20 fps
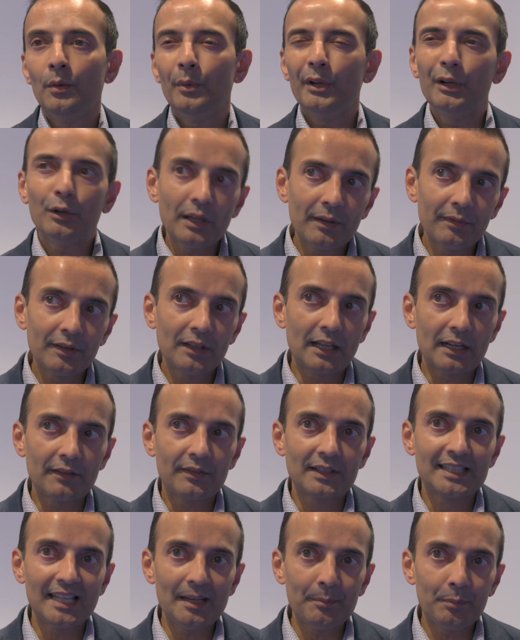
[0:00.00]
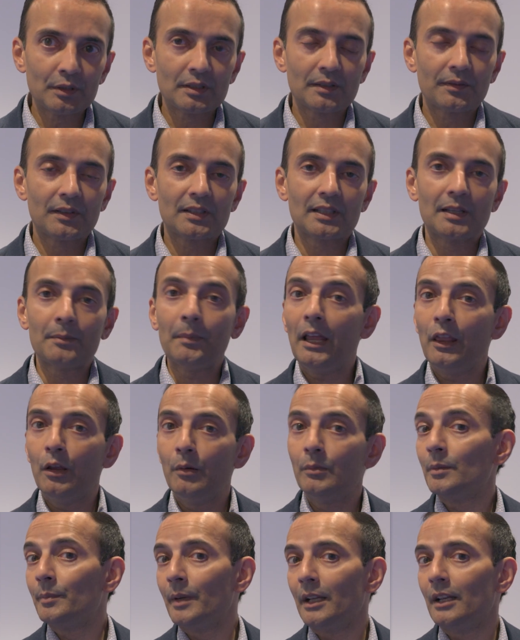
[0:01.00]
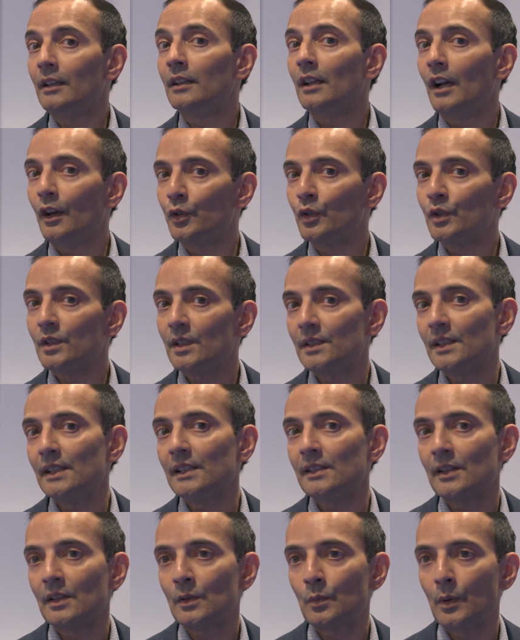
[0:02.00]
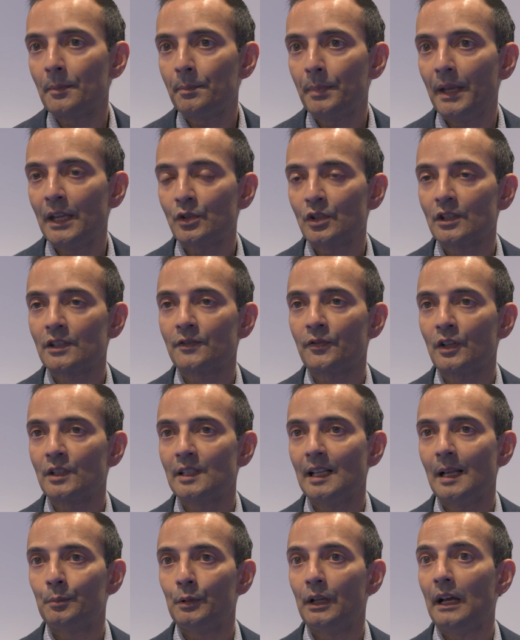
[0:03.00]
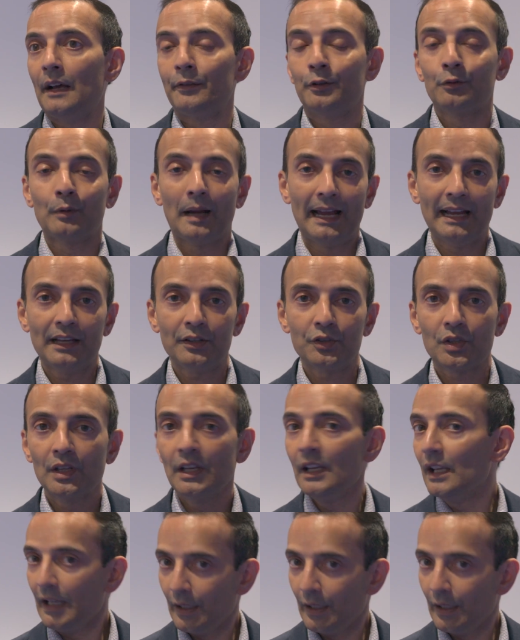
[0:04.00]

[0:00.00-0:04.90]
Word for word: We don't have a lot of examples of this in myeloma, but in other diseases, when patients, for example, have a rash,